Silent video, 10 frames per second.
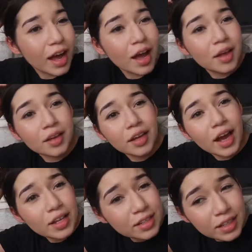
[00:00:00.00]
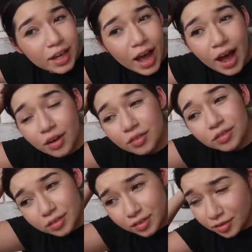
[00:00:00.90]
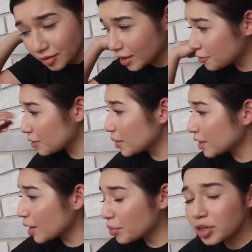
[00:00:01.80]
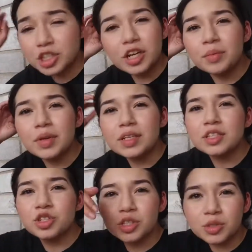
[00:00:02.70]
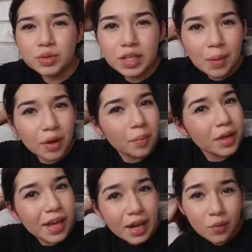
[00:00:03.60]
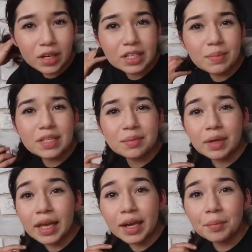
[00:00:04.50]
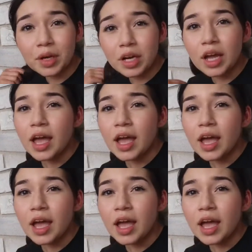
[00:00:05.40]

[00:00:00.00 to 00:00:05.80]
I had to get out like from like that porch area because the drizzle was coming on me i didn't want it to mess up my camera